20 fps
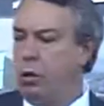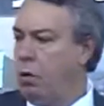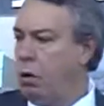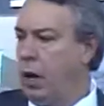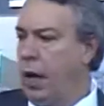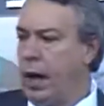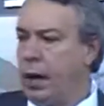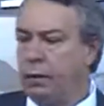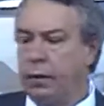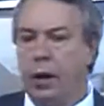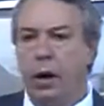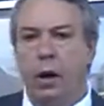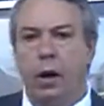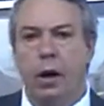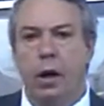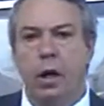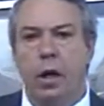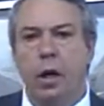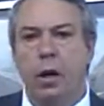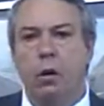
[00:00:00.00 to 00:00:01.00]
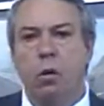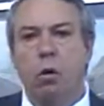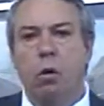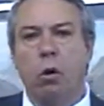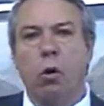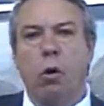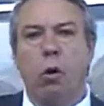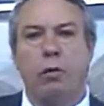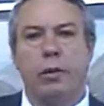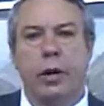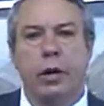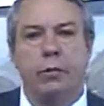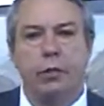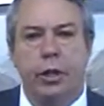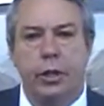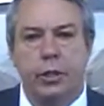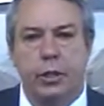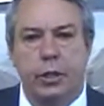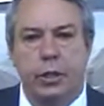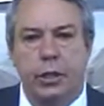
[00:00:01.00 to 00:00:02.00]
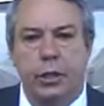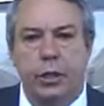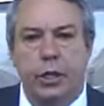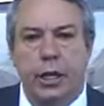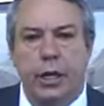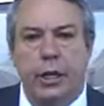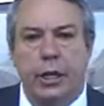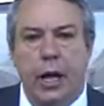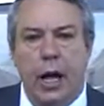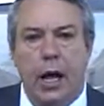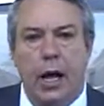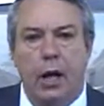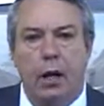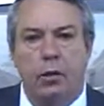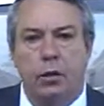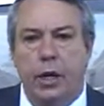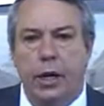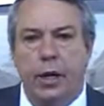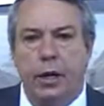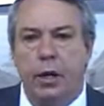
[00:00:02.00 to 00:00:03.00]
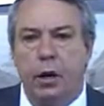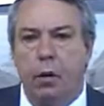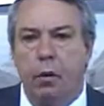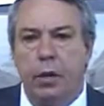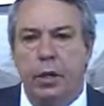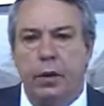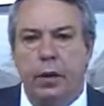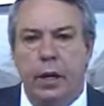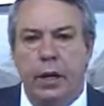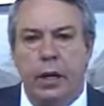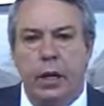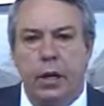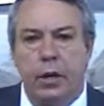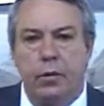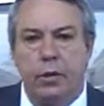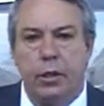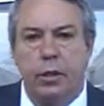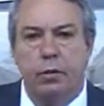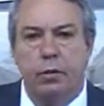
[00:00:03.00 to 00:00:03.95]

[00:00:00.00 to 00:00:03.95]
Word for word: going out there, going to go over and visit the Gentiles. They didn't know anything of it.